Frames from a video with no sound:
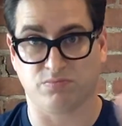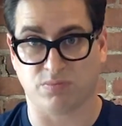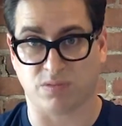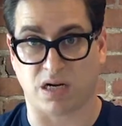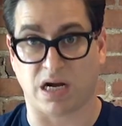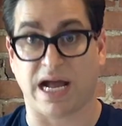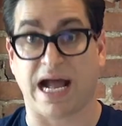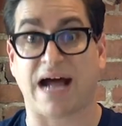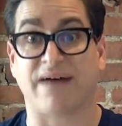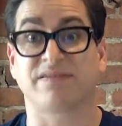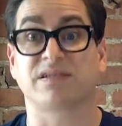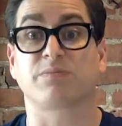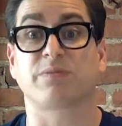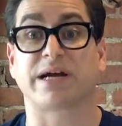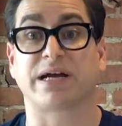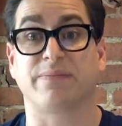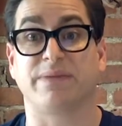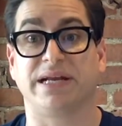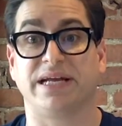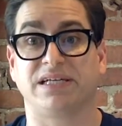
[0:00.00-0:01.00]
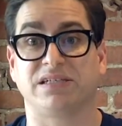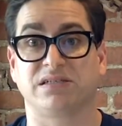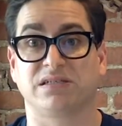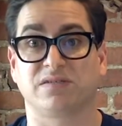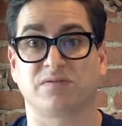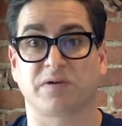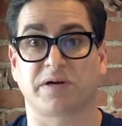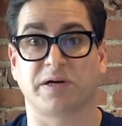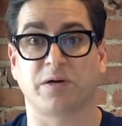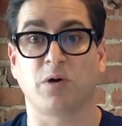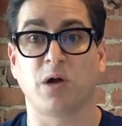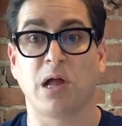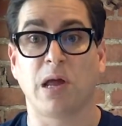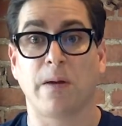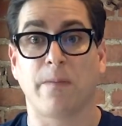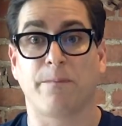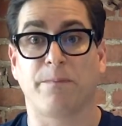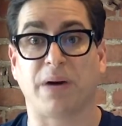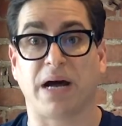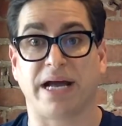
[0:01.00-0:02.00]
I have some recommendations for you,
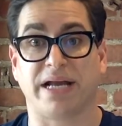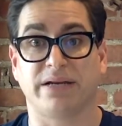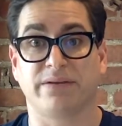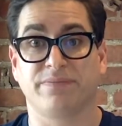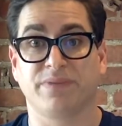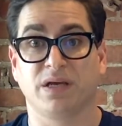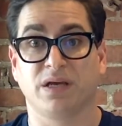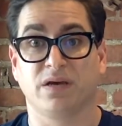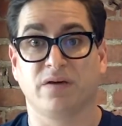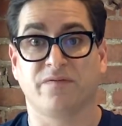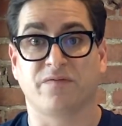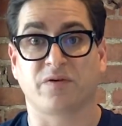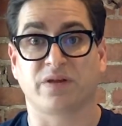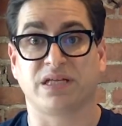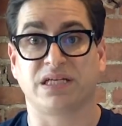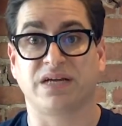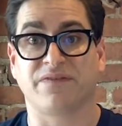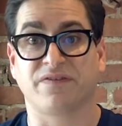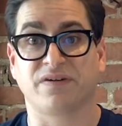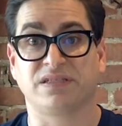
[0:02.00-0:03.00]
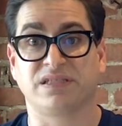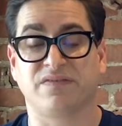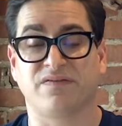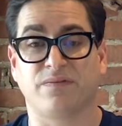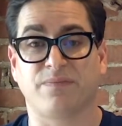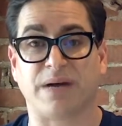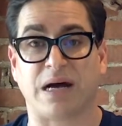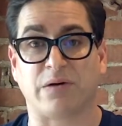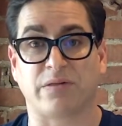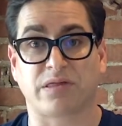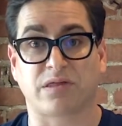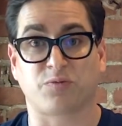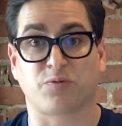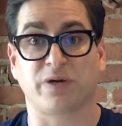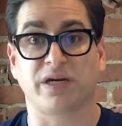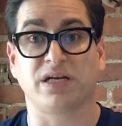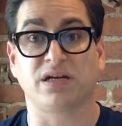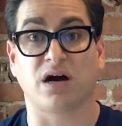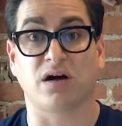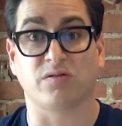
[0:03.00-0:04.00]
but for the difference of about
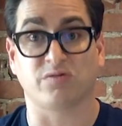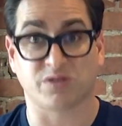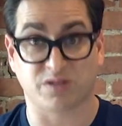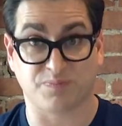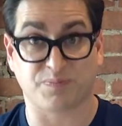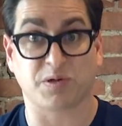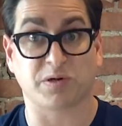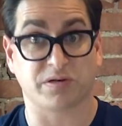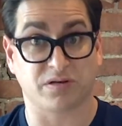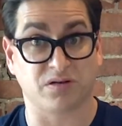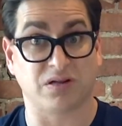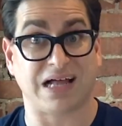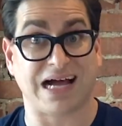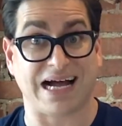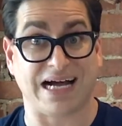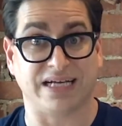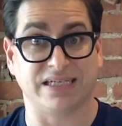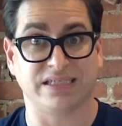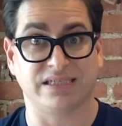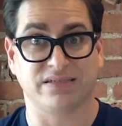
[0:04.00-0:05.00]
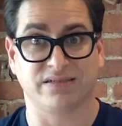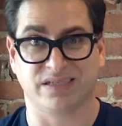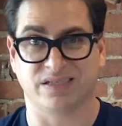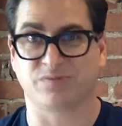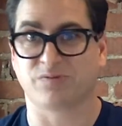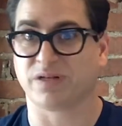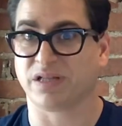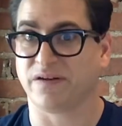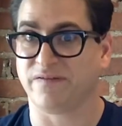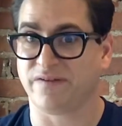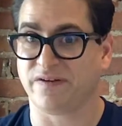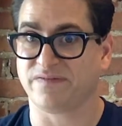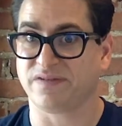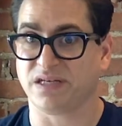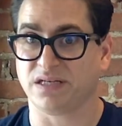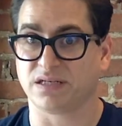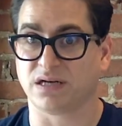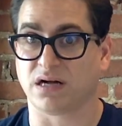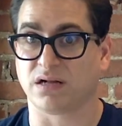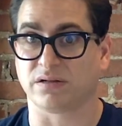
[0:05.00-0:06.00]
$3 per glass, because really
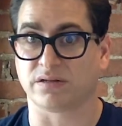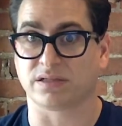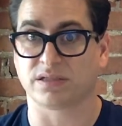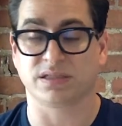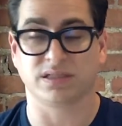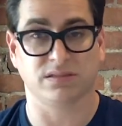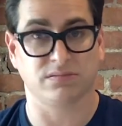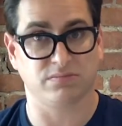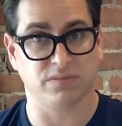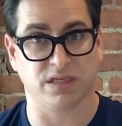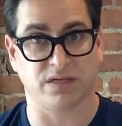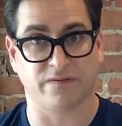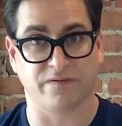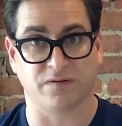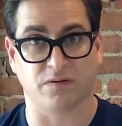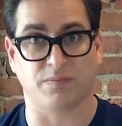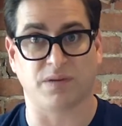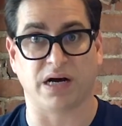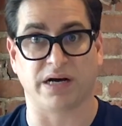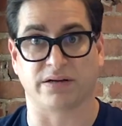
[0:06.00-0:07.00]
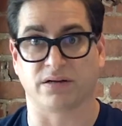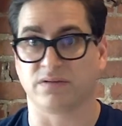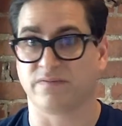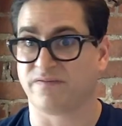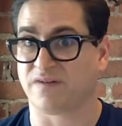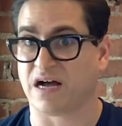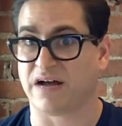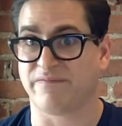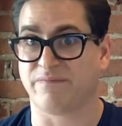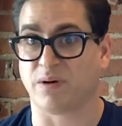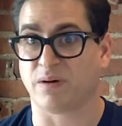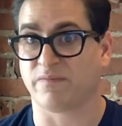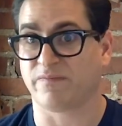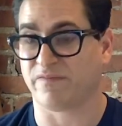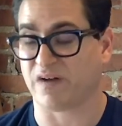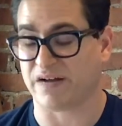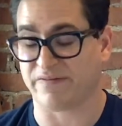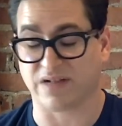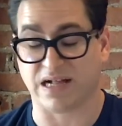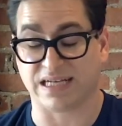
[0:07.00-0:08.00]
$15 in a full bottle,
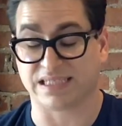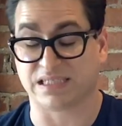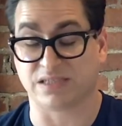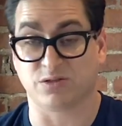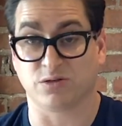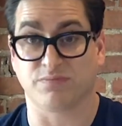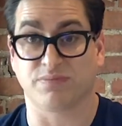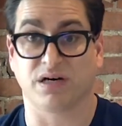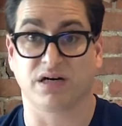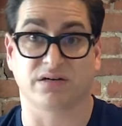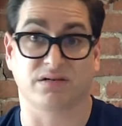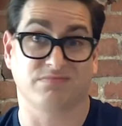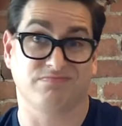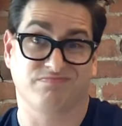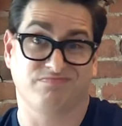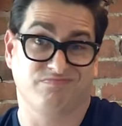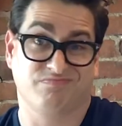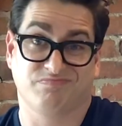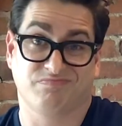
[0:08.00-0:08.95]
five glasses to a bottle,